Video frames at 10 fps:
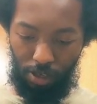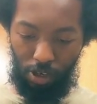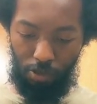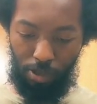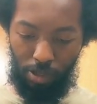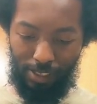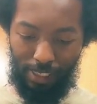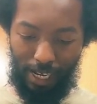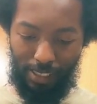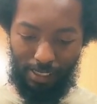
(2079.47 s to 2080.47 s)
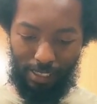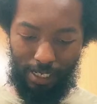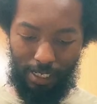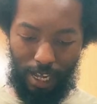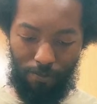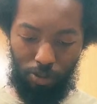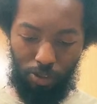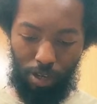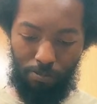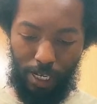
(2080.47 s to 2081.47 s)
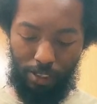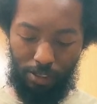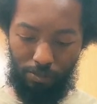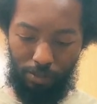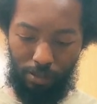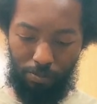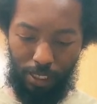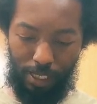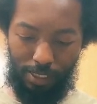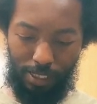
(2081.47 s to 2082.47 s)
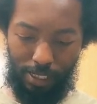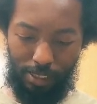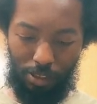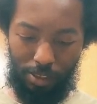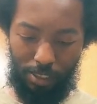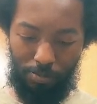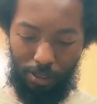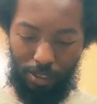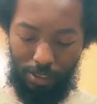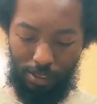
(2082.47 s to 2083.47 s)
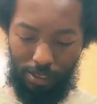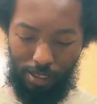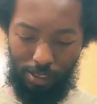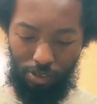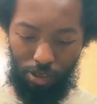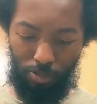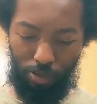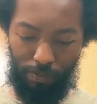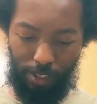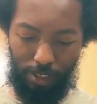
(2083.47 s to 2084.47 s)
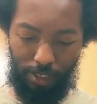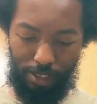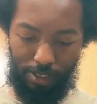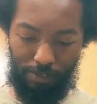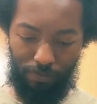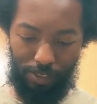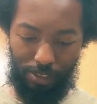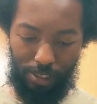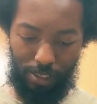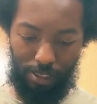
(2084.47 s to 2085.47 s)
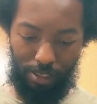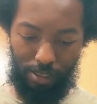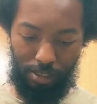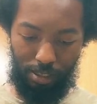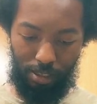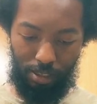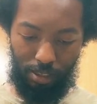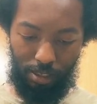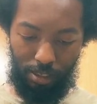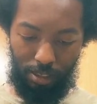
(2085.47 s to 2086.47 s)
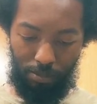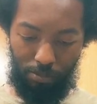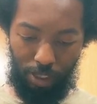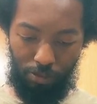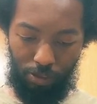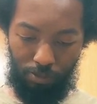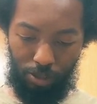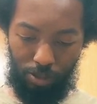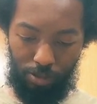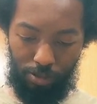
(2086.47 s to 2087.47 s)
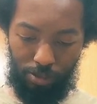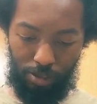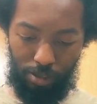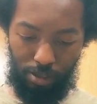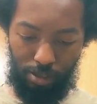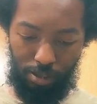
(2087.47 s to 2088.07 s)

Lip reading: Homocysteine levels are measured with a blood test and are typically considered normal if they are less than 15 Micromoles.